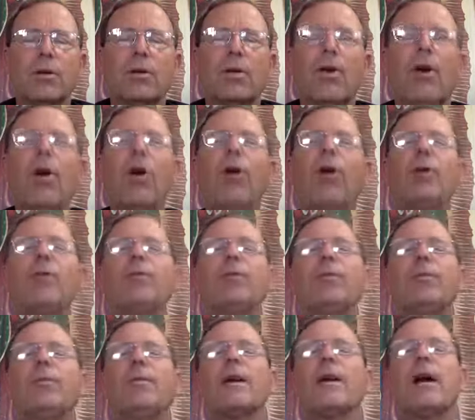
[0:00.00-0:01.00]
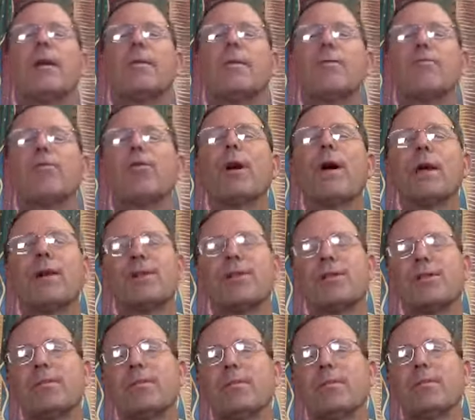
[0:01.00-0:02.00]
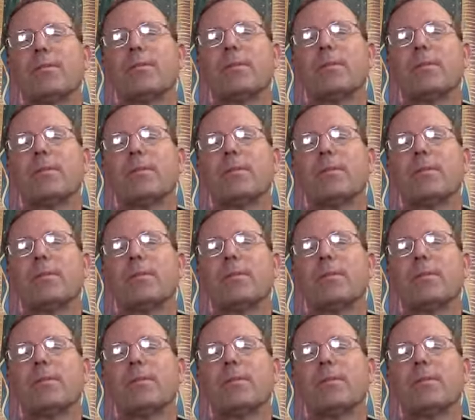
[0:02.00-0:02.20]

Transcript: called to become a priest.